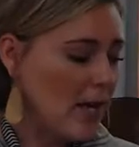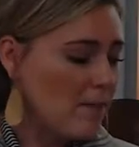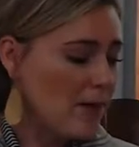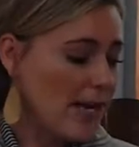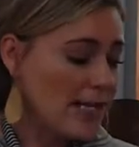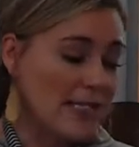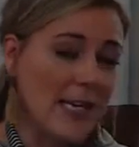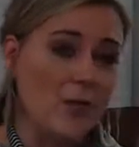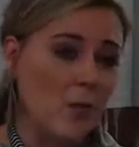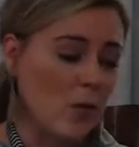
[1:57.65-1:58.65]
Pigs
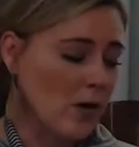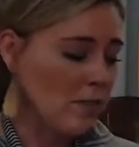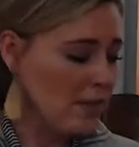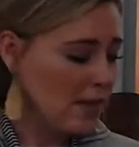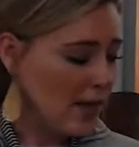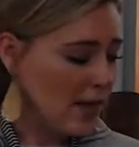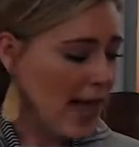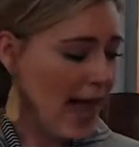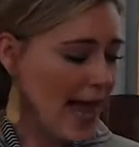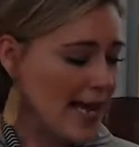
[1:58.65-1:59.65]
need warmth,
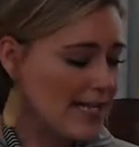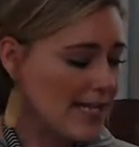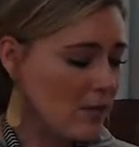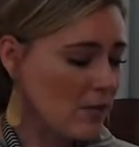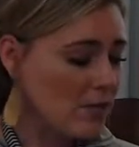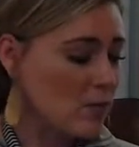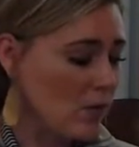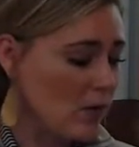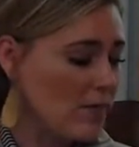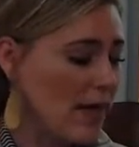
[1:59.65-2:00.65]
and it was
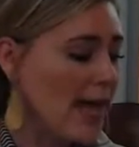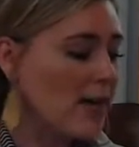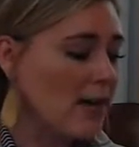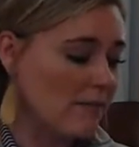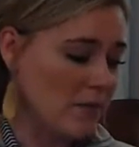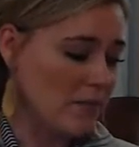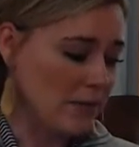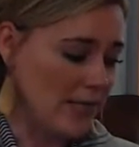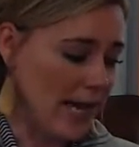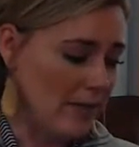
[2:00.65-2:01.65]
warm and comfortable
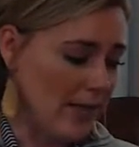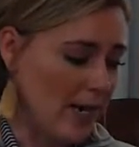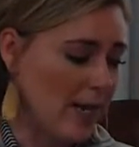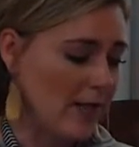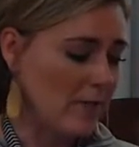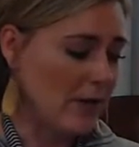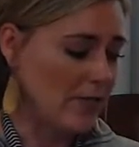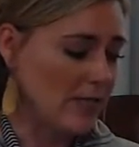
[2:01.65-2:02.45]
down there in the barn